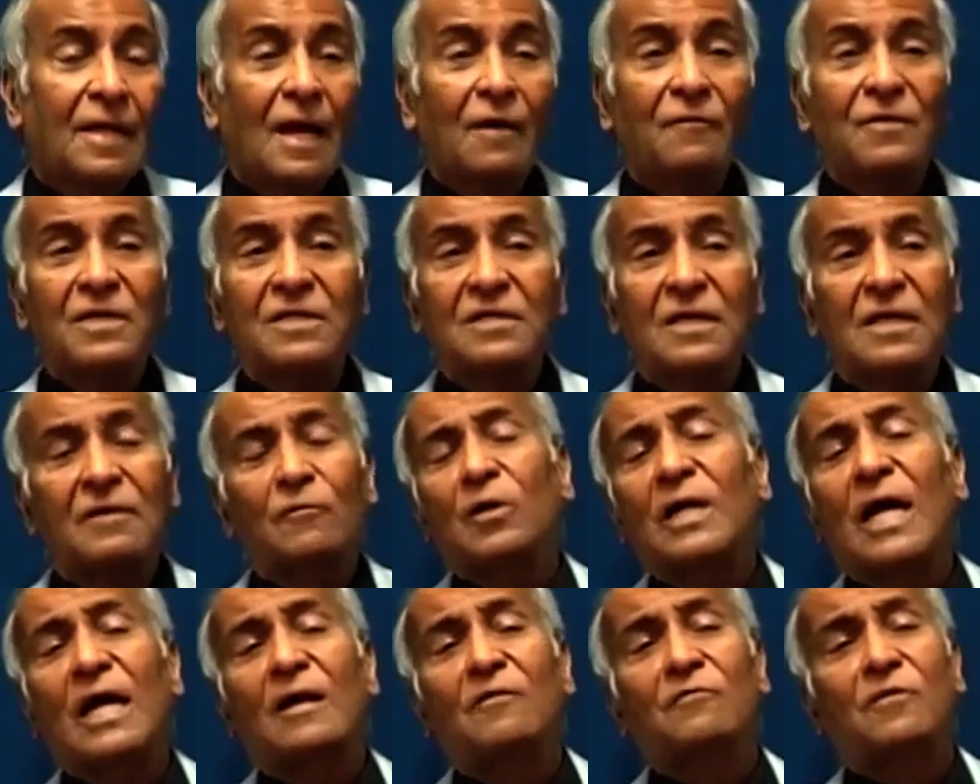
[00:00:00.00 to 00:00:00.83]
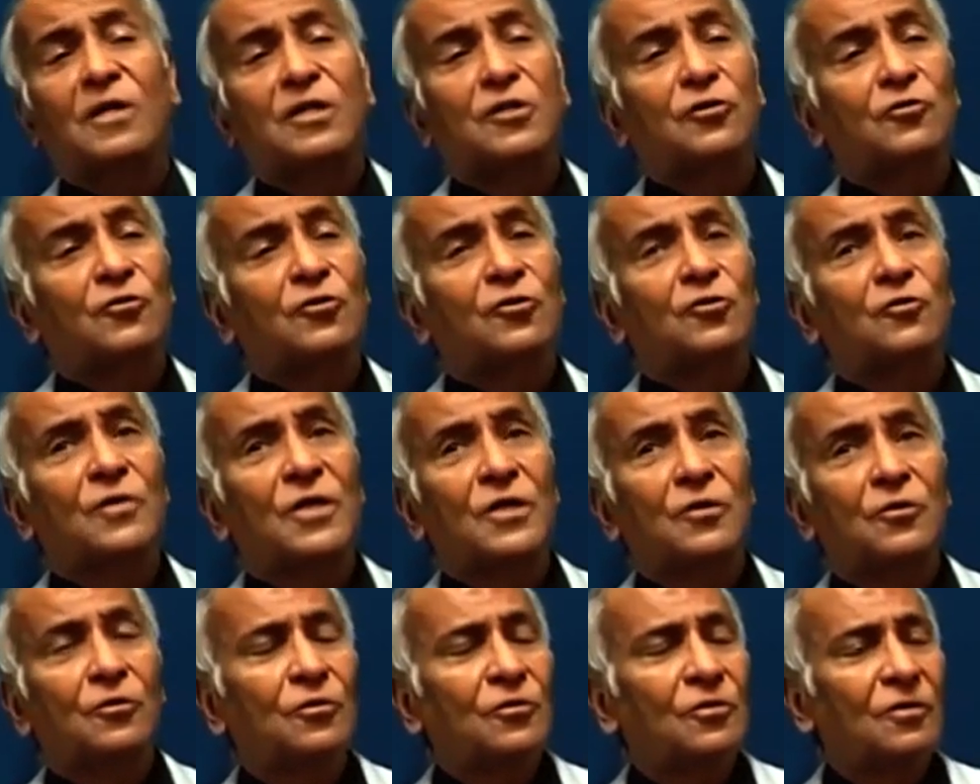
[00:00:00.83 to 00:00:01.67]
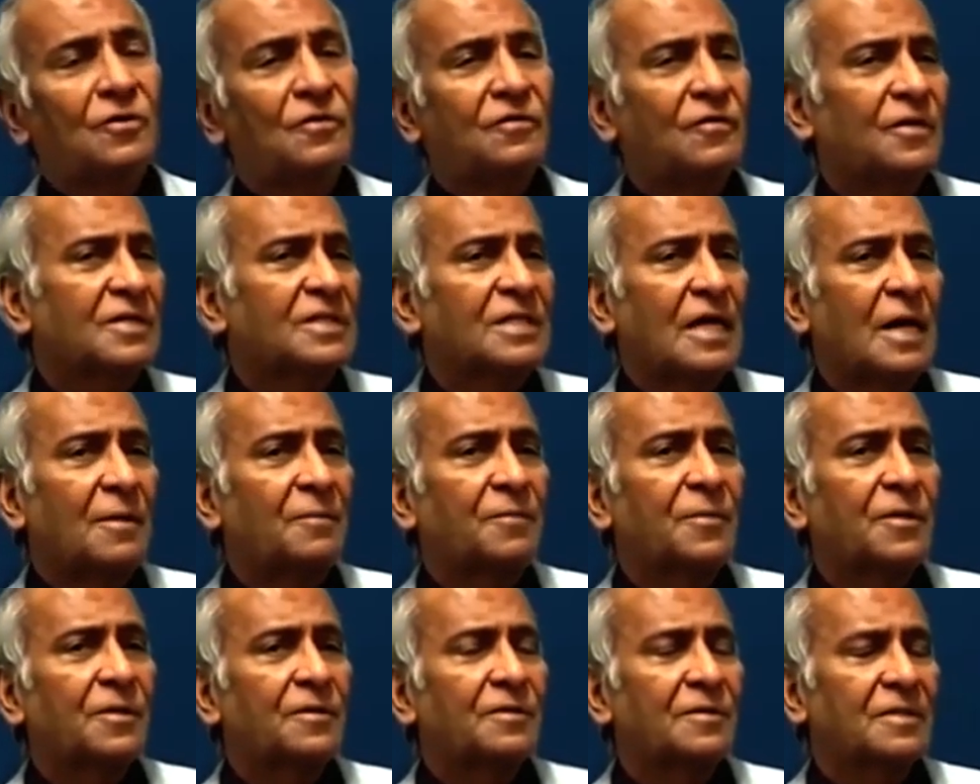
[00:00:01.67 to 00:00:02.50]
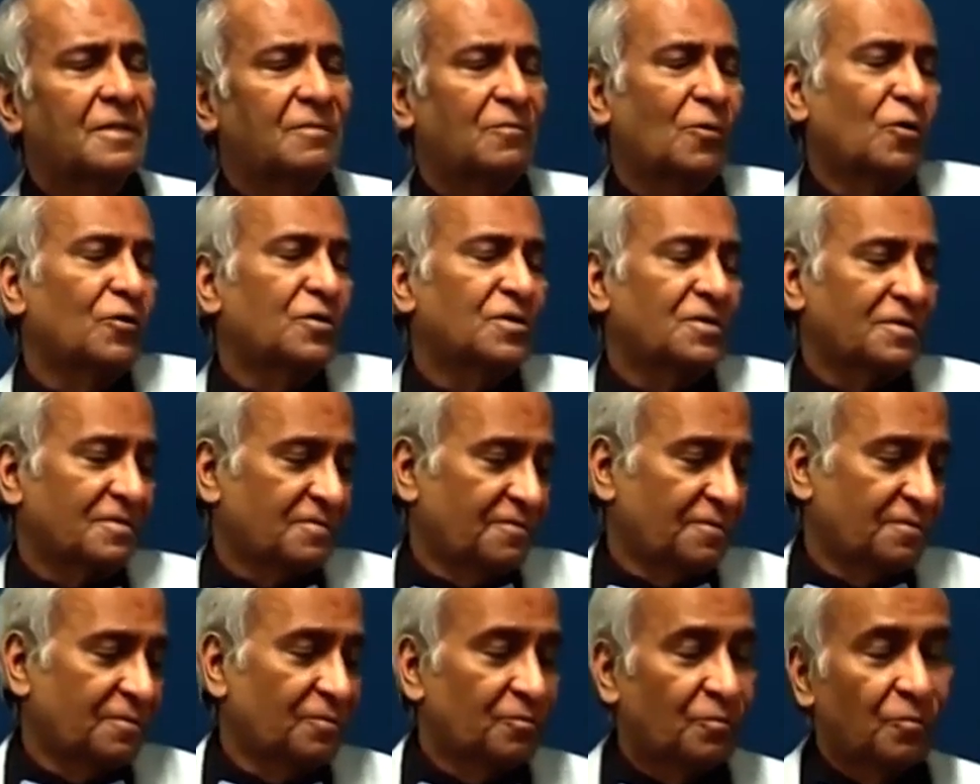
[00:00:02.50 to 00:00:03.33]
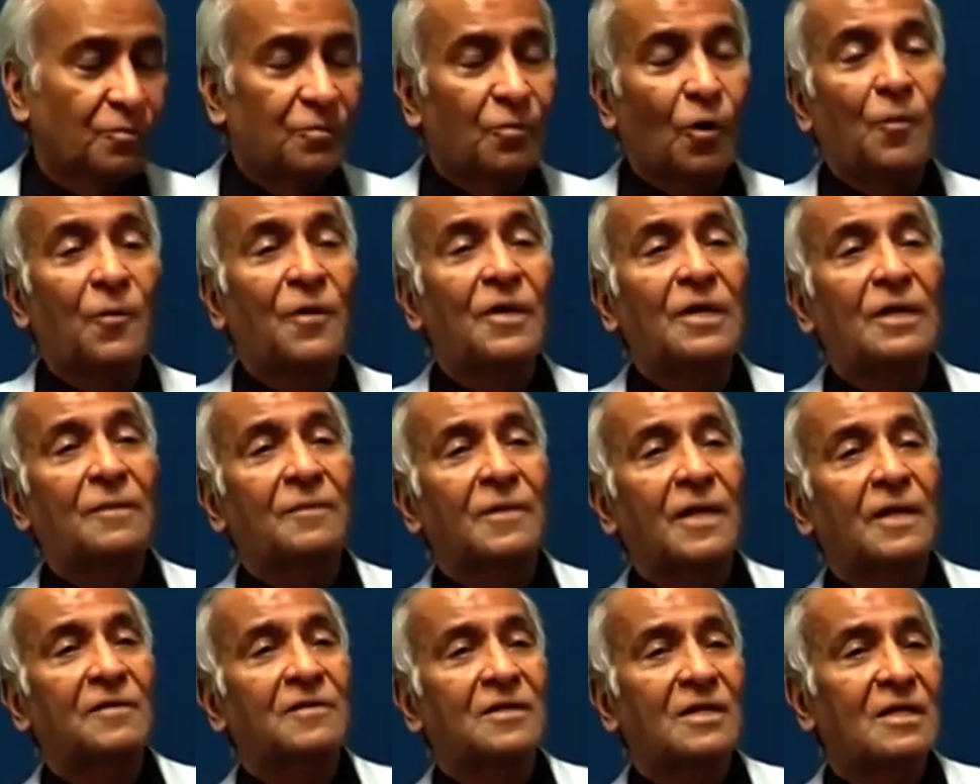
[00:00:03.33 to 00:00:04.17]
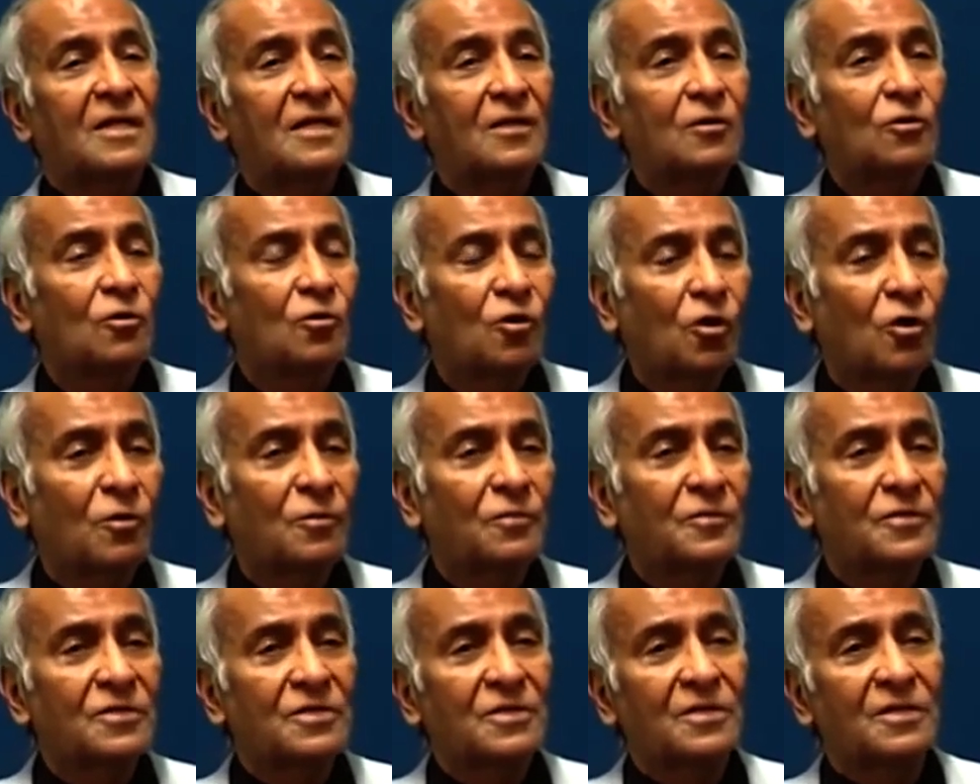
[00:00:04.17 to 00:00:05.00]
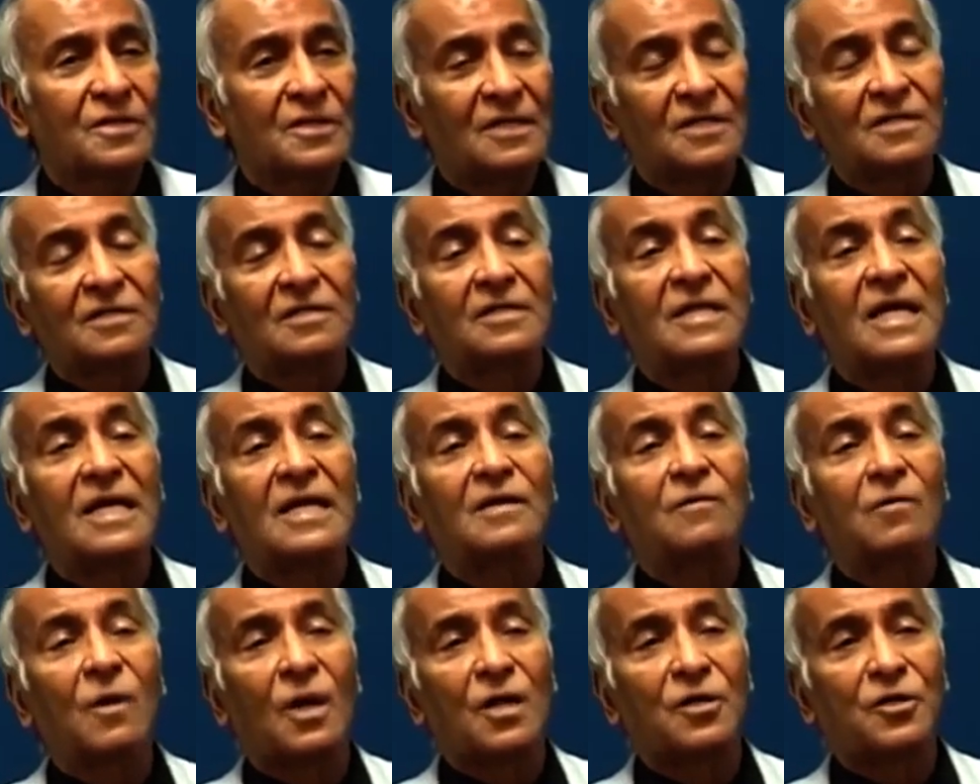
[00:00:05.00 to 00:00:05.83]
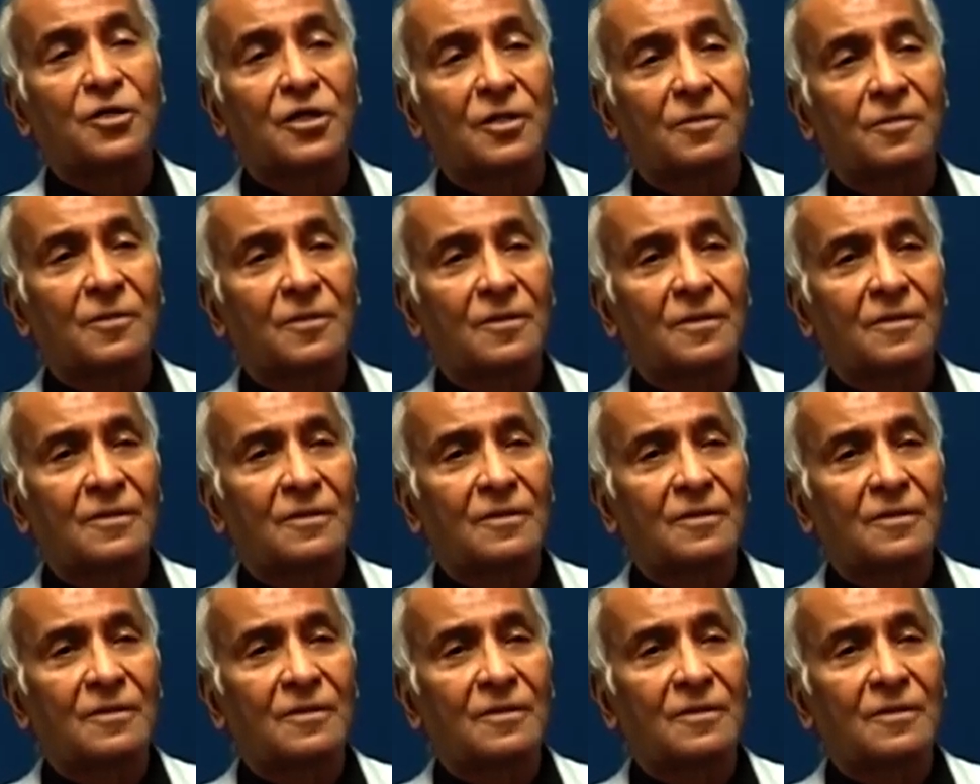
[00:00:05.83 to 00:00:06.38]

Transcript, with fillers: Now we say, what kind of rituals do we do? For example, the most popular perhaps in Hindu homes is daily worship.